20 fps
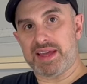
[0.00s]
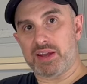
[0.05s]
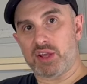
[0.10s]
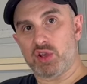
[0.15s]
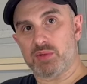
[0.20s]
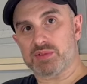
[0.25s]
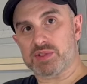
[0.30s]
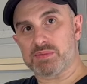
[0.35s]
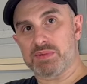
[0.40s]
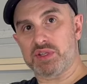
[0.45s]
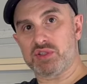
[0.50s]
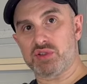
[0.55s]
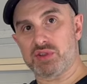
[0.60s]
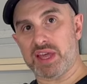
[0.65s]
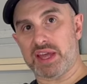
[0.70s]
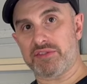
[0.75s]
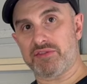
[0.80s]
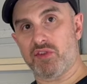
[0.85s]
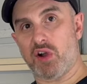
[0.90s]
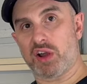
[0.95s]
helps me do
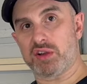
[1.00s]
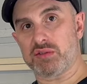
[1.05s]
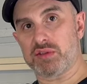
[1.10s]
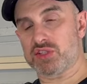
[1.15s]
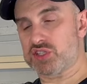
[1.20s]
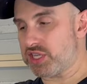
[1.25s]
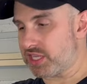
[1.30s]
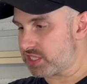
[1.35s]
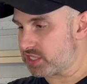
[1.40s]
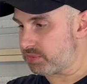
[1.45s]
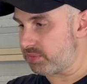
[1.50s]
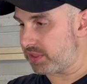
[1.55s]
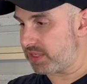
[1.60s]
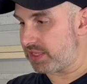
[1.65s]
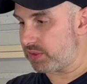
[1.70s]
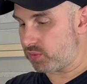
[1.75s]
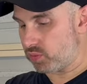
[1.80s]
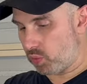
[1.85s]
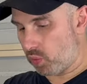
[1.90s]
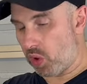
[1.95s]
that final adjustment
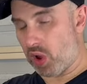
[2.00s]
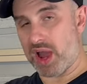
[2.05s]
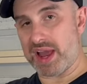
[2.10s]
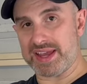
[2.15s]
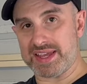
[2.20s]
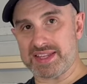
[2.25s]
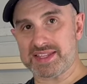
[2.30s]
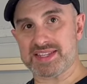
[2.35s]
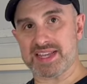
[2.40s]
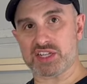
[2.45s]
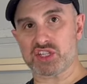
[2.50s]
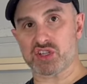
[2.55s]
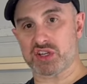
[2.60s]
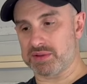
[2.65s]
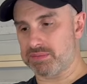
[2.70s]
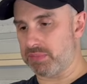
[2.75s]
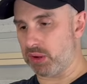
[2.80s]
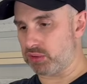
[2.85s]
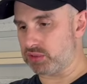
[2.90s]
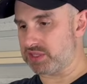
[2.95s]
why it's actually
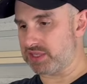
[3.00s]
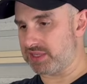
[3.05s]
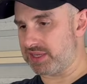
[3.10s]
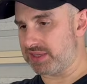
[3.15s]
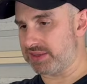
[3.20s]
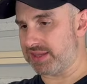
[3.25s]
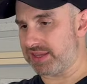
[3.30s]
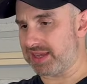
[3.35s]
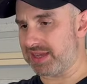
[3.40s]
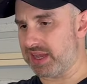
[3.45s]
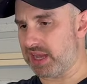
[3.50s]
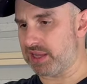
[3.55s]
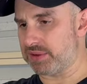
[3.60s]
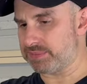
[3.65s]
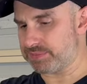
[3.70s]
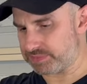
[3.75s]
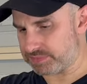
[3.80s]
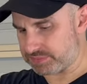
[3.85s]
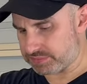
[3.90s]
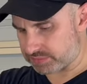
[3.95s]
bolted in the car.
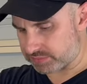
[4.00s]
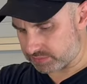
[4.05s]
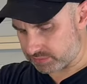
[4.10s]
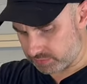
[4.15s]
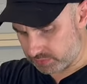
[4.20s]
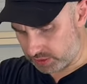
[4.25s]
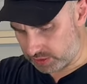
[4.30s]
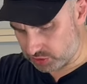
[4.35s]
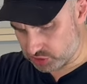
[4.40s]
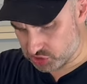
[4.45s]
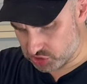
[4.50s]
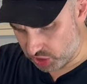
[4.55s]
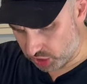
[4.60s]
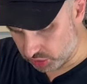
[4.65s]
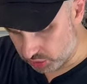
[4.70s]
So